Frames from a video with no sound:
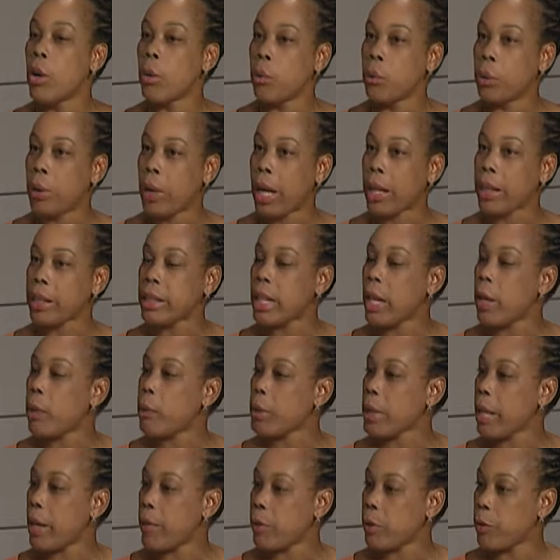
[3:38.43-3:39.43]
Right now,
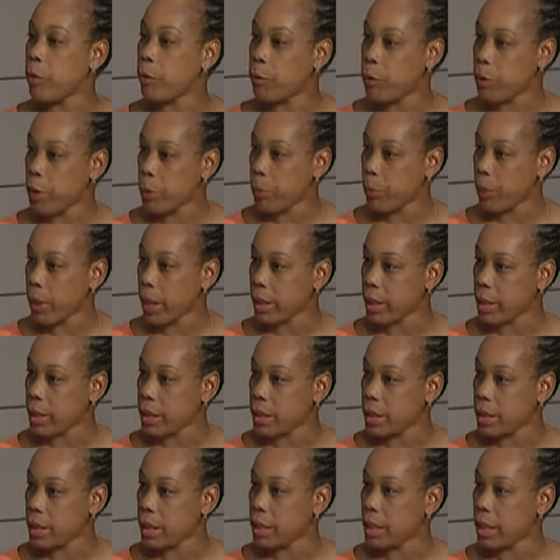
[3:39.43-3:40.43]
we have the free
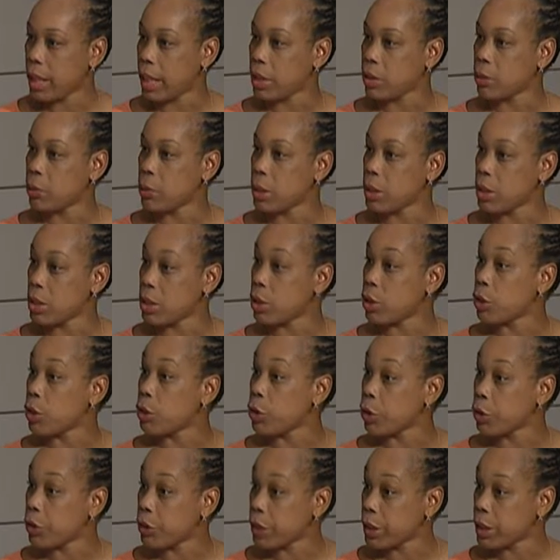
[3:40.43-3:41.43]
pregnancy test, which is a
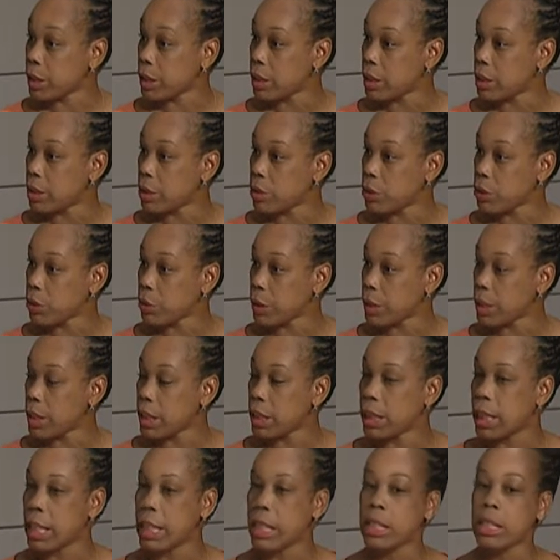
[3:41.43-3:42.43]
urine
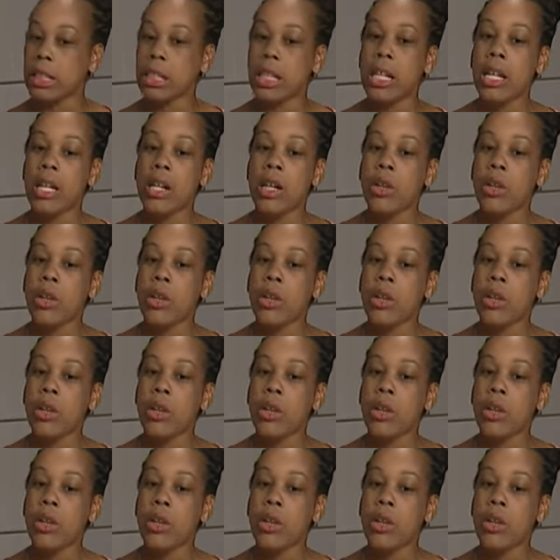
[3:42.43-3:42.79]
screening test,